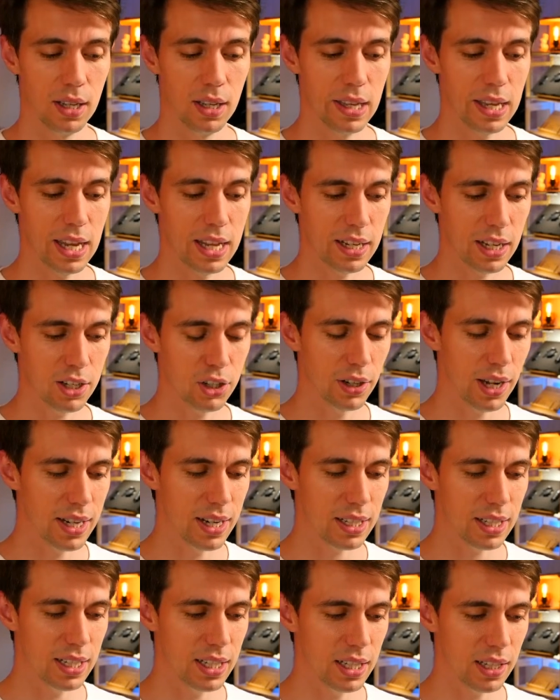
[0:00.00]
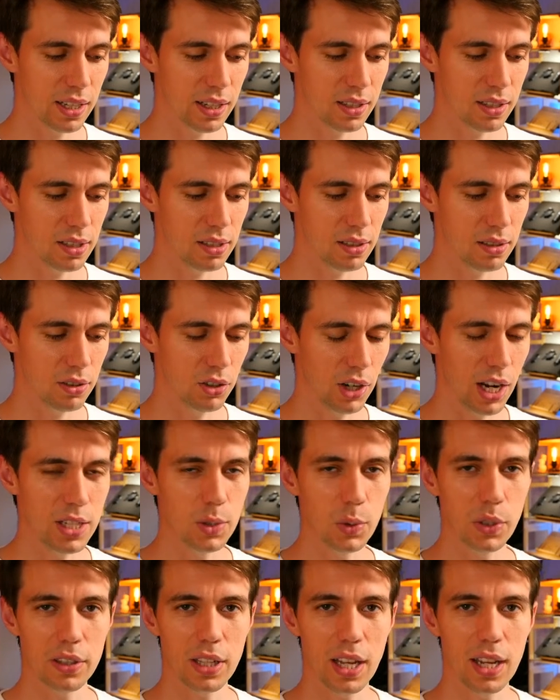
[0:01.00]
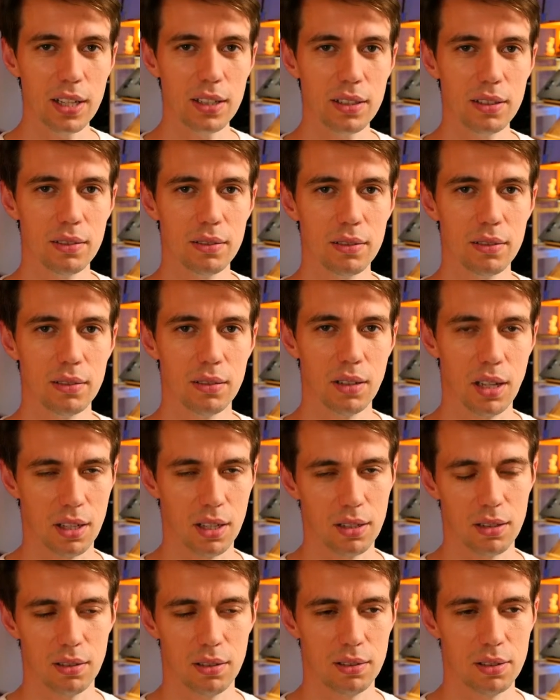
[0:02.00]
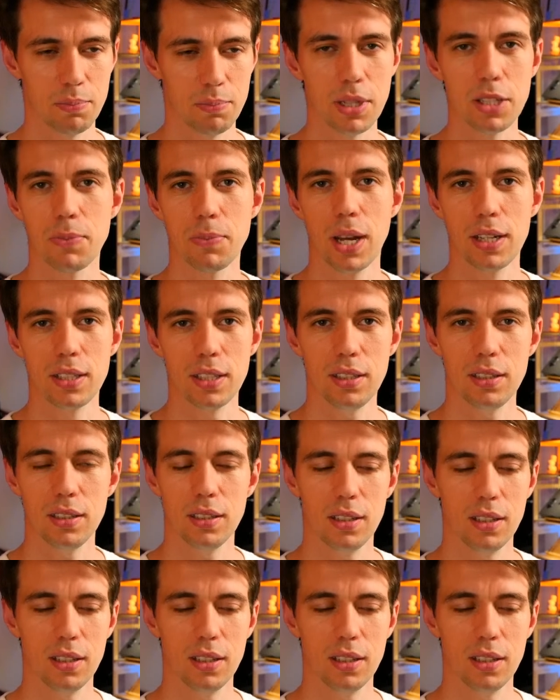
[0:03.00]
And I tried eating rice with that, like basmati,